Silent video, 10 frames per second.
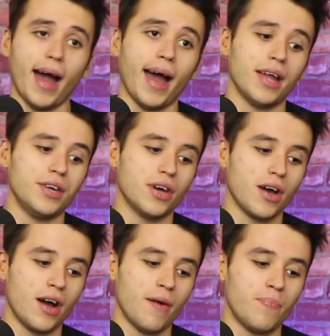
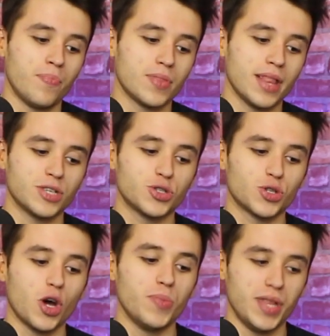And let's
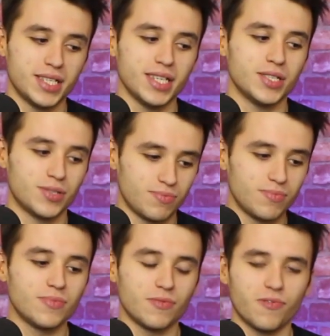just hope this is
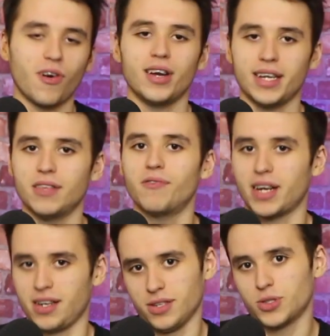finally the
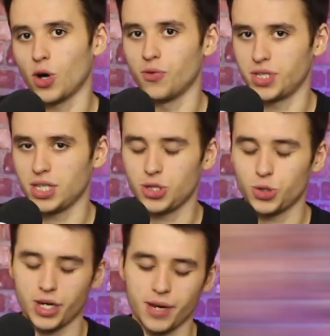thing that solves his
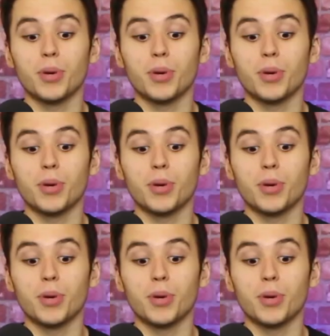injury.